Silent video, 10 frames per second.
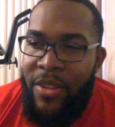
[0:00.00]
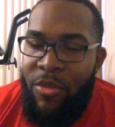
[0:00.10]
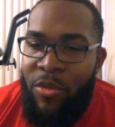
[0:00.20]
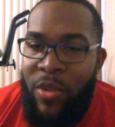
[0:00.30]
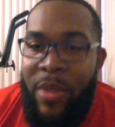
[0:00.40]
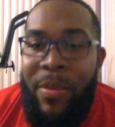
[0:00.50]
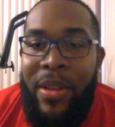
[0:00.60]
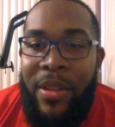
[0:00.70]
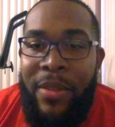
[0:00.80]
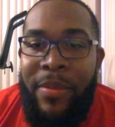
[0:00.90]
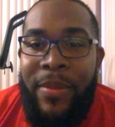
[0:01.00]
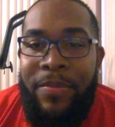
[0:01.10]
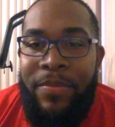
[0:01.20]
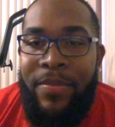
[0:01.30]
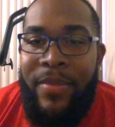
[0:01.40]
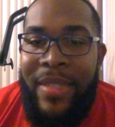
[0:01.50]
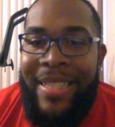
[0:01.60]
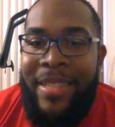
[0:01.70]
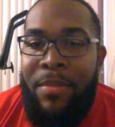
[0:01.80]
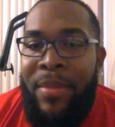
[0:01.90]
Grubhub
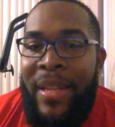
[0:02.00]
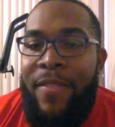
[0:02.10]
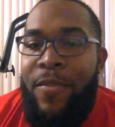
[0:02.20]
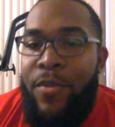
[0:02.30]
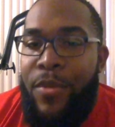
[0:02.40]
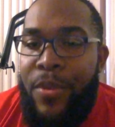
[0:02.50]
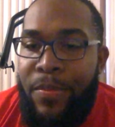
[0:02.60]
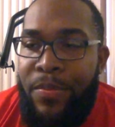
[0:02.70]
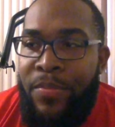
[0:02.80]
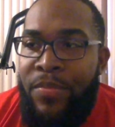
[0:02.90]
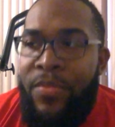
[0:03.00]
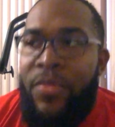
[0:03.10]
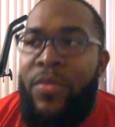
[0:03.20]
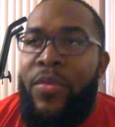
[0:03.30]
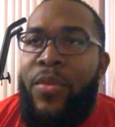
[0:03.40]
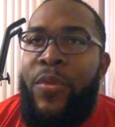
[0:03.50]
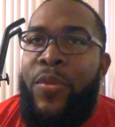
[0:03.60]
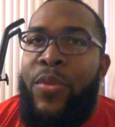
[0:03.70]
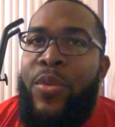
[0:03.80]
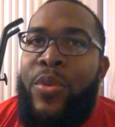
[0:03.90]
is a platform
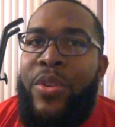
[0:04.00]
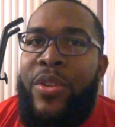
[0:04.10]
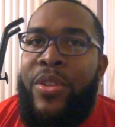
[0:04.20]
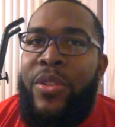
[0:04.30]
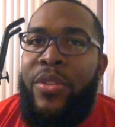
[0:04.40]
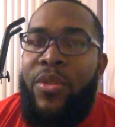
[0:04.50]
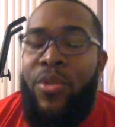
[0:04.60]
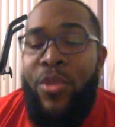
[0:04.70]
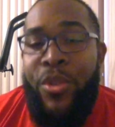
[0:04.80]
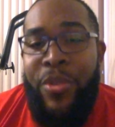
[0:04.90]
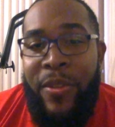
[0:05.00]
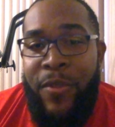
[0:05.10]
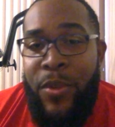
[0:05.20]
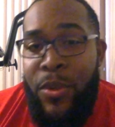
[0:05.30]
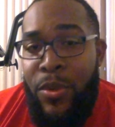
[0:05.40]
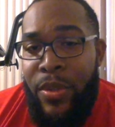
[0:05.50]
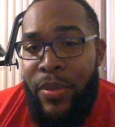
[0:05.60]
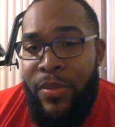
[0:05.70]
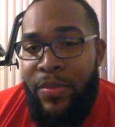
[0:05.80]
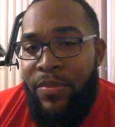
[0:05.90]
for ordering food
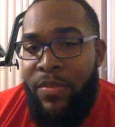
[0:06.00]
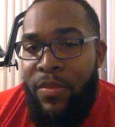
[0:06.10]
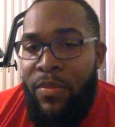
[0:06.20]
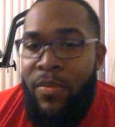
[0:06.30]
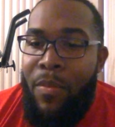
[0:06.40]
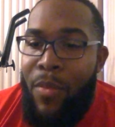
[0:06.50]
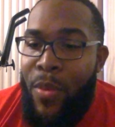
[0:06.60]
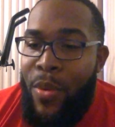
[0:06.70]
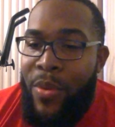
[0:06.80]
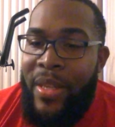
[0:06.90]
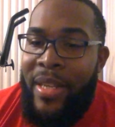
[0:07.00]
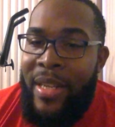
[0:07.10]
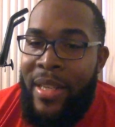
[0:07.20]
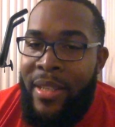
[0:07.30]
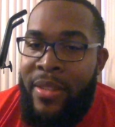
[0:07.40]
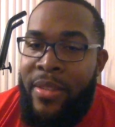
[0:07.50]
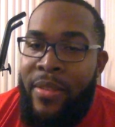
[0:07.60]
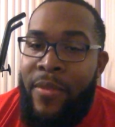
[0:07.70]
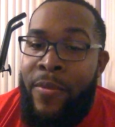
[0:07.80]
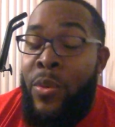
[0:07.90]
more than it is
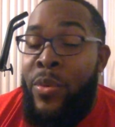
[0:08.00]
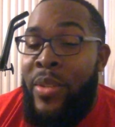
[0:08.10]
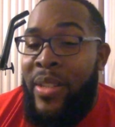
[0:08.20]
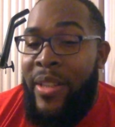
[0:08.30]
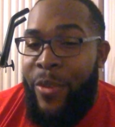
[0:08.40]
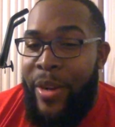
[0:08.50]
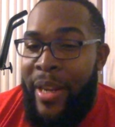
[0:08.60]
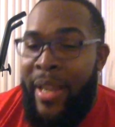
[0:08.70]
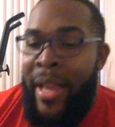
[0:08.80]
food delivery.